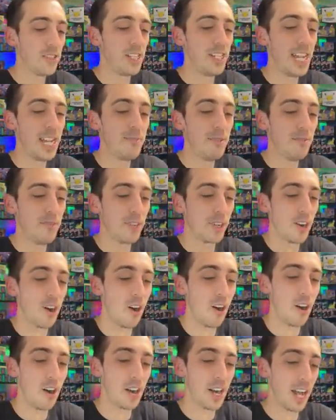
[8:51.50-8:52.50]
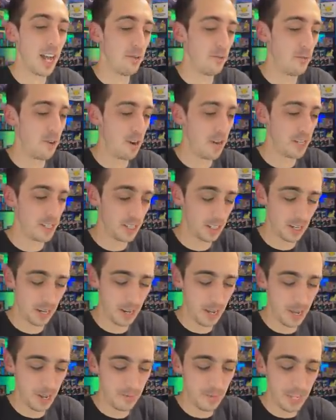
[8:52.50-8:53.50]
the name of the card I want,
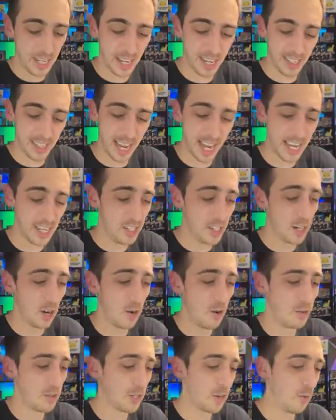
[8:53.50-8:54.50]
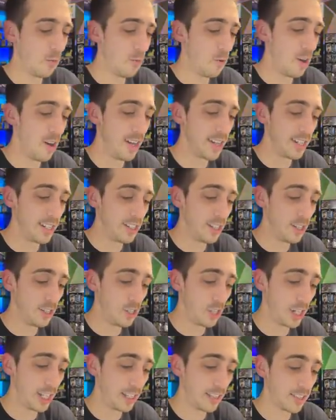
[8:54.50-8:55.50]
because I don't want to
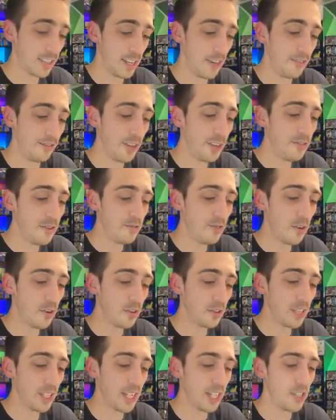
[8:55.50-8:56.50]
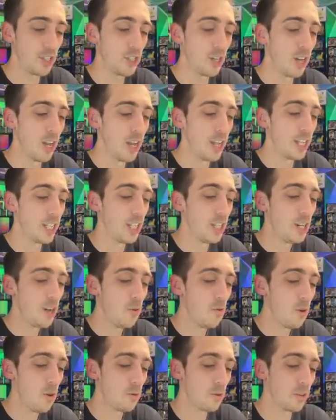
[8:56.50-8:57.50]
jinx it. Vivid Voltage, you know
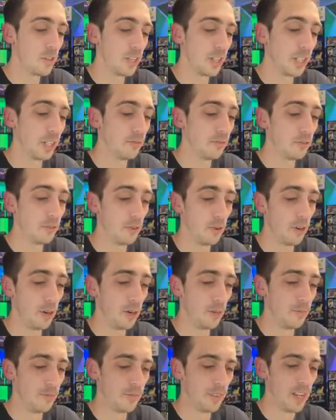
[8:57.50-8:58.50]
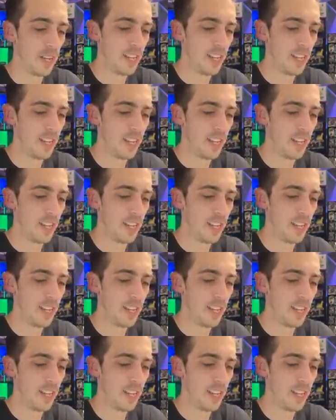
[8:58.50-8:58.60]
what we're looking for.